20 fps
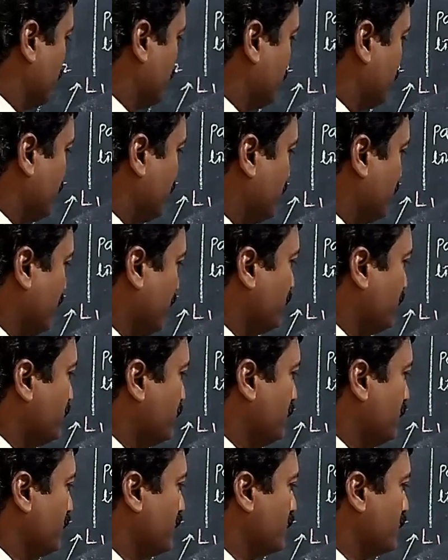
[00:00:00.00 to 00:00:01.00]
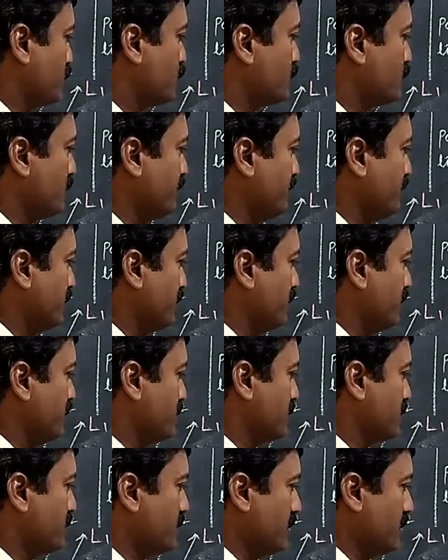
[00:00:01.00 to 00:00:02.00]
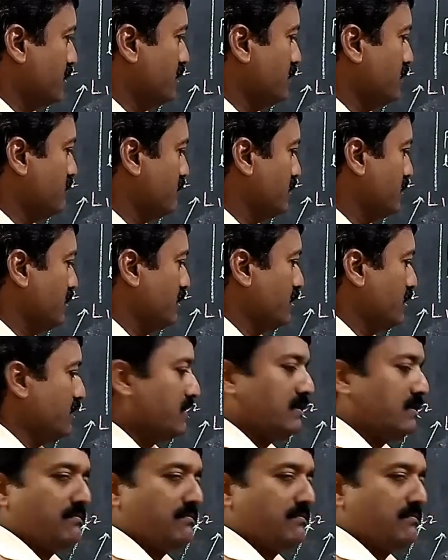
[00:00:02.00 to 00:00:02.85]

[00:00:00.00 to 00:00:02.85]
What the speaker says: their tangent ratios of inclinations are equal,